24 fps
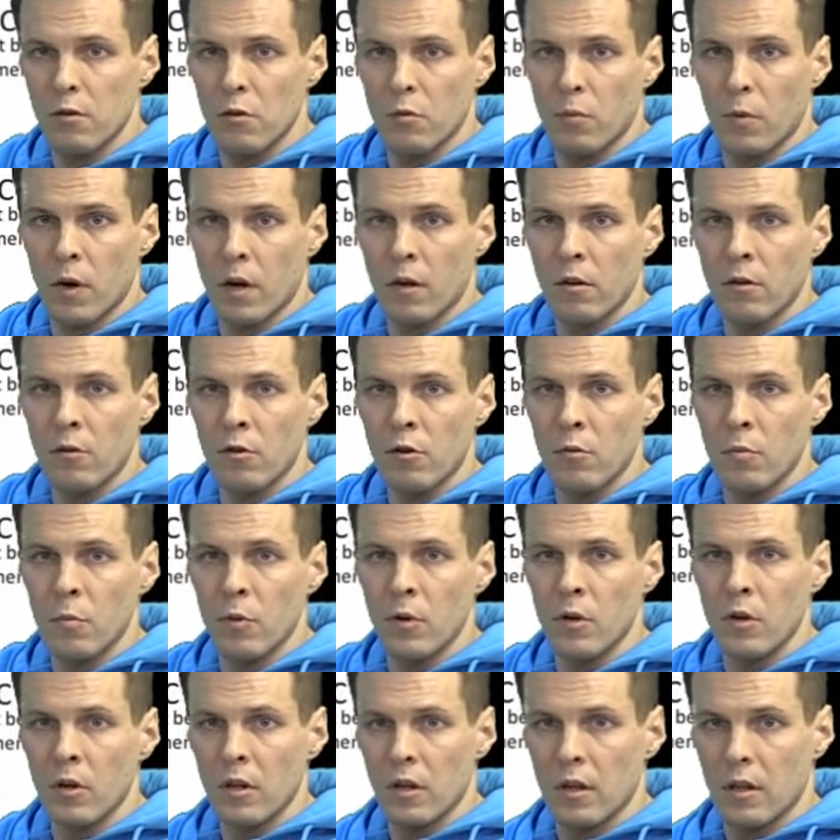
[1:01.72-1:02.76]
to one group.
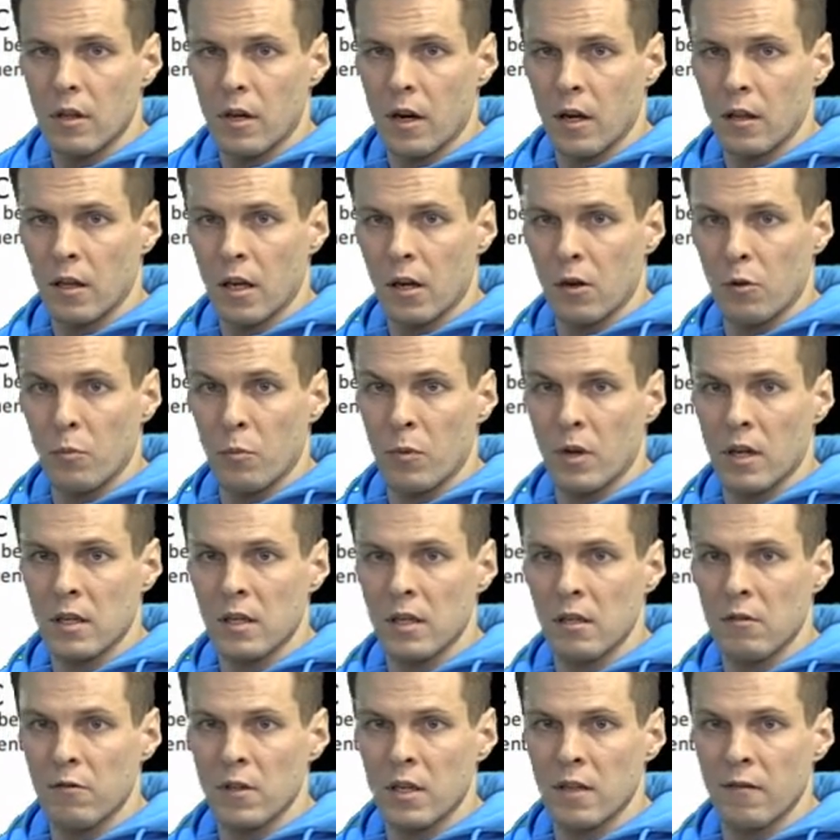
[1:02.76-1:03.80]
The other group
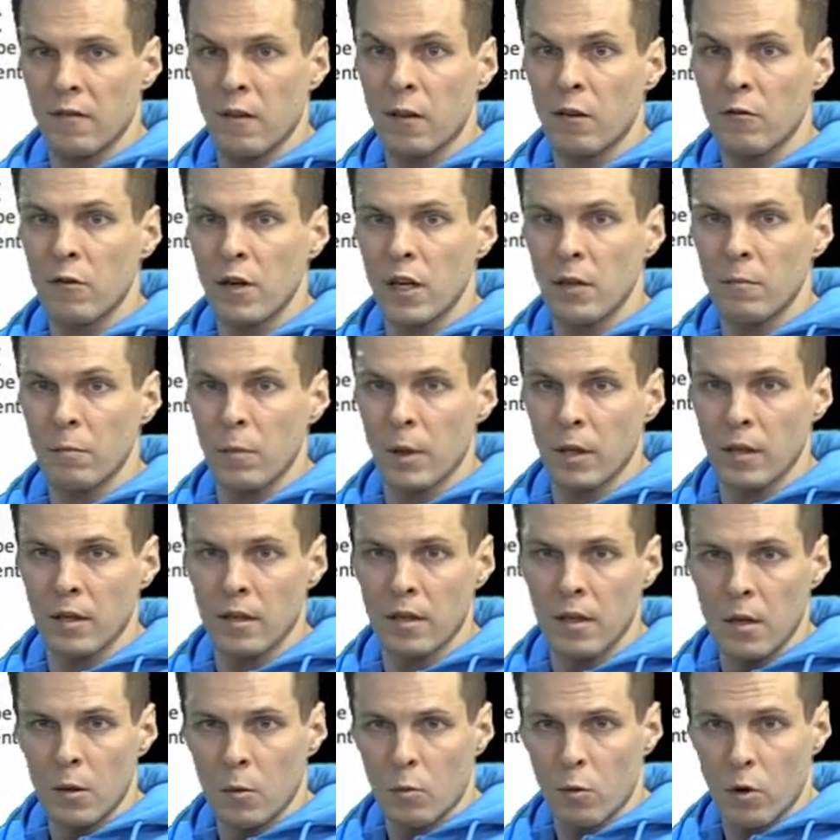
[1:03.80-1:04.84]
doesn't receive a treatment.
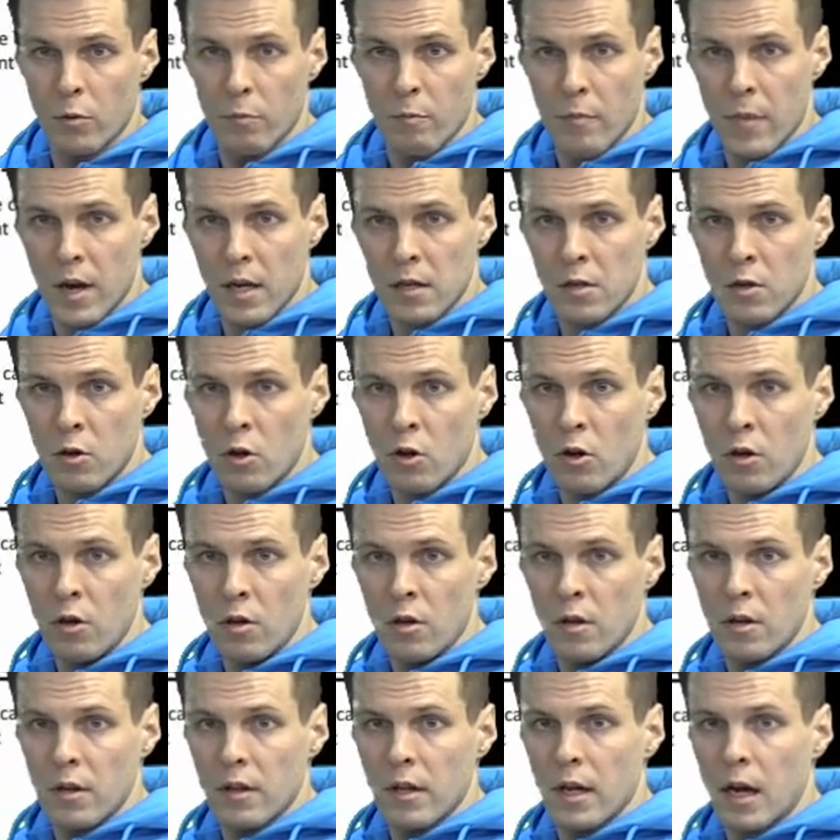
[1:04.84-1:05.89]
We measure
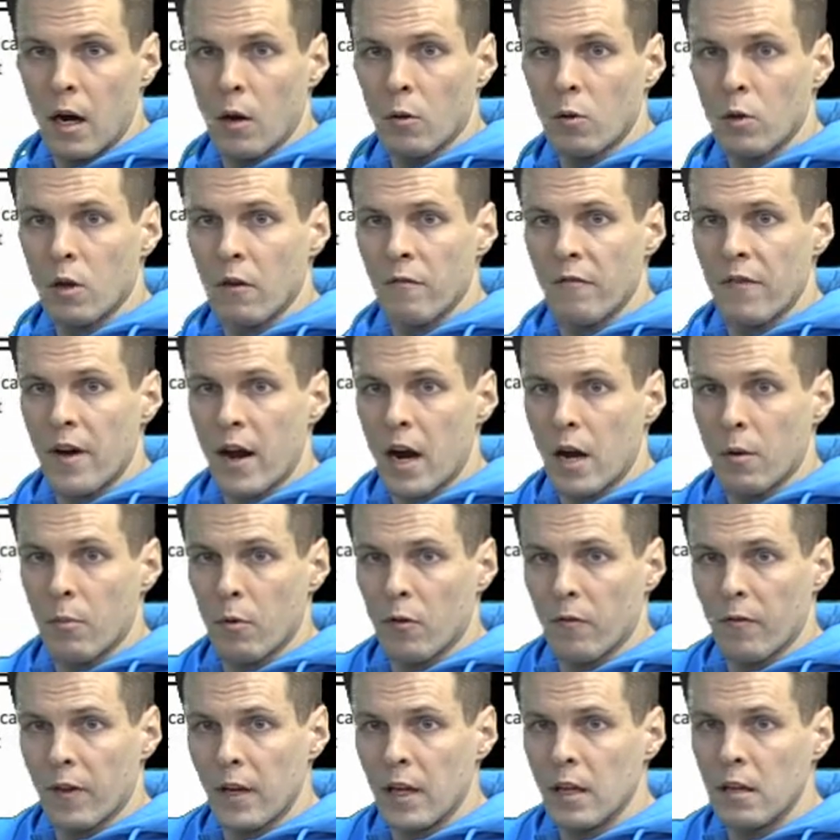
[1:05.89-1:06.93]
the outcome variable
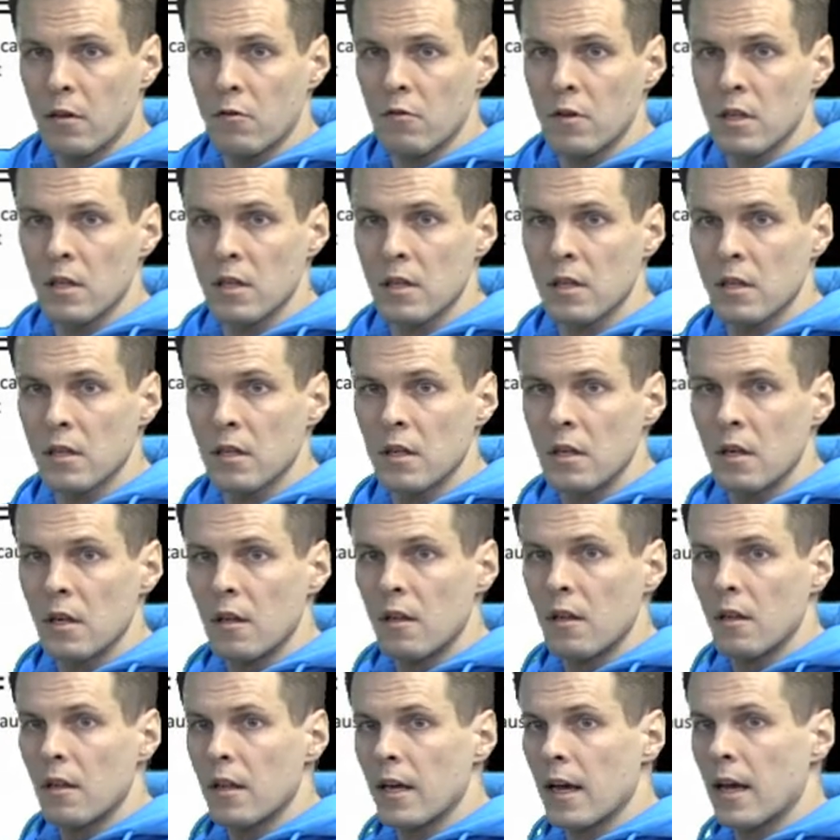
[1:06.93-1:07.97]
of interest.
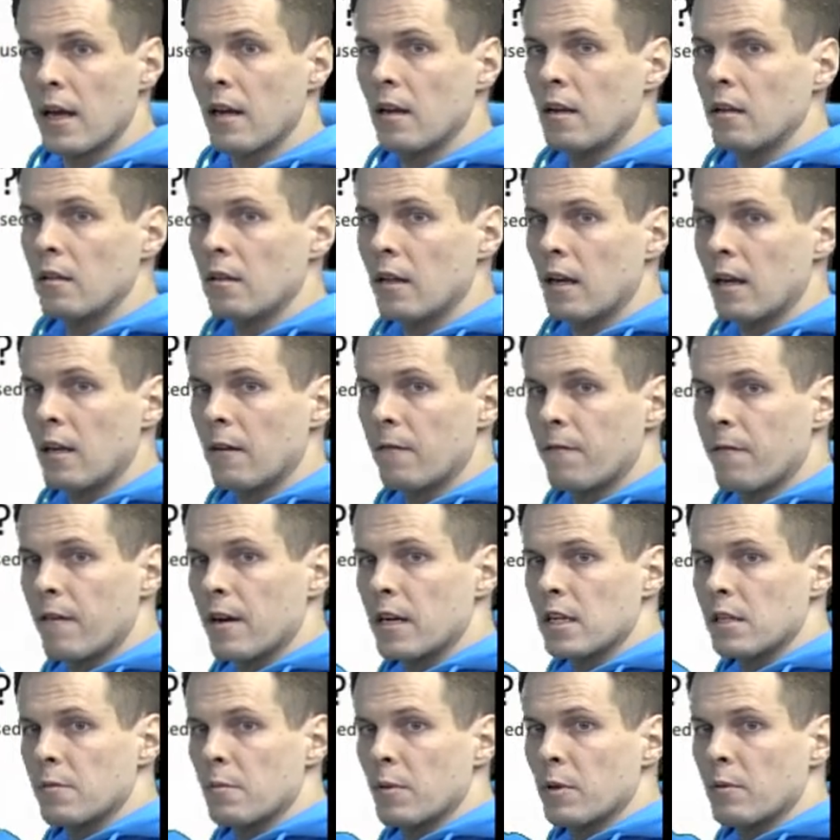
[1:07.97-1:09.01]
Then the
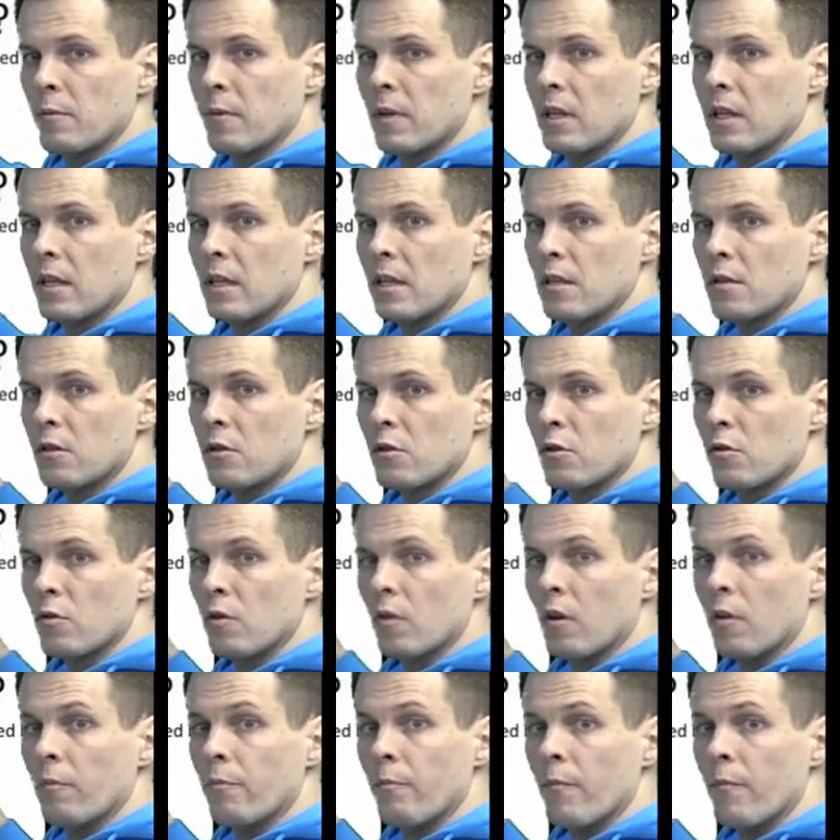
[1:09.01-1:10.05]
difference between these two